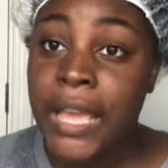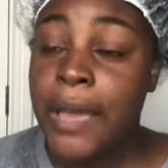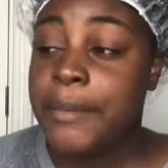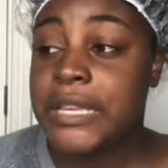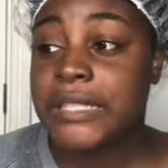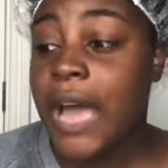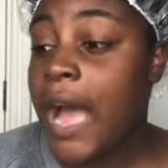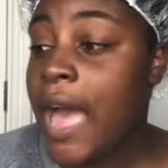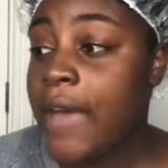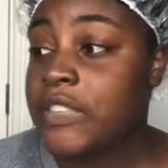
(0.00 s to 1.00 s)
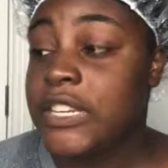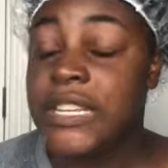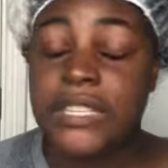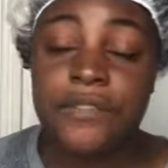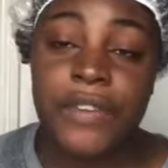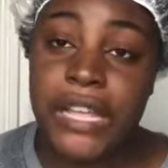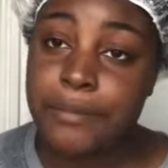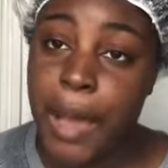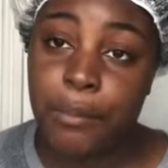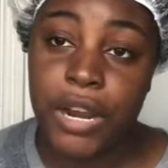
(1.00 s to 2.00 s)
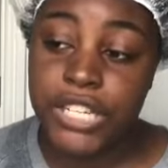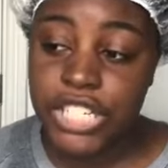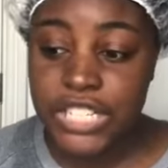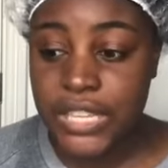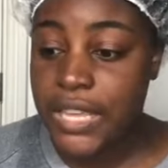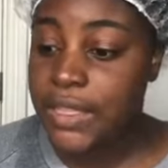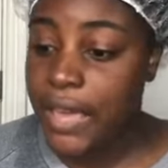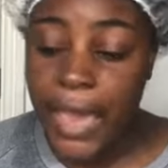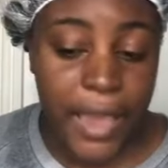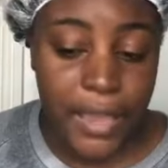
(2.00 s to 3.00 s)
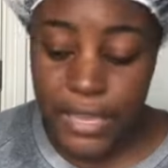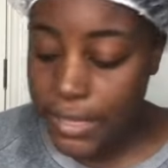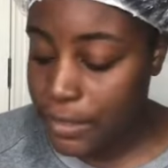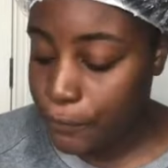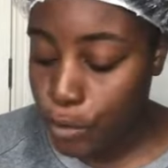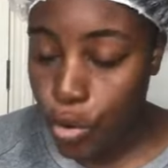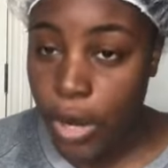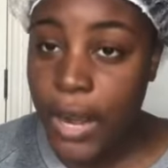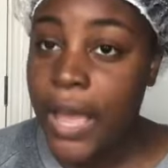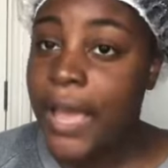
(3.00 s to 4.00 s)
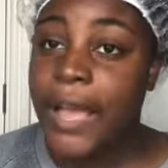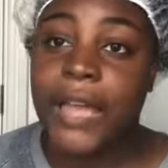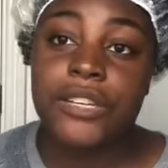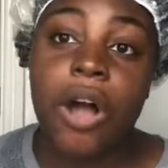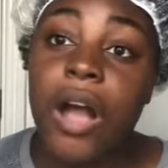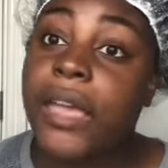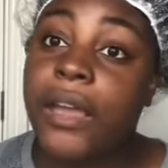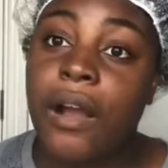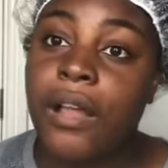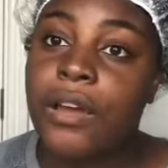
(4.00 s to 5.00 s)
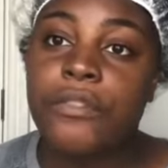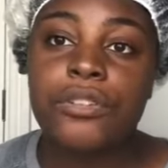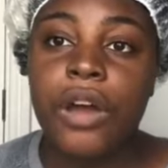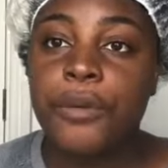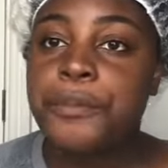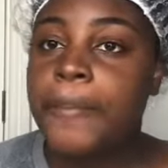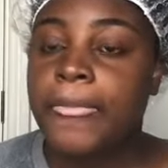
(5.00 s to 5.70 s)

because now I have to disinfect my brush because it hit the hair, it hit the floor, got dog hair all up, you know.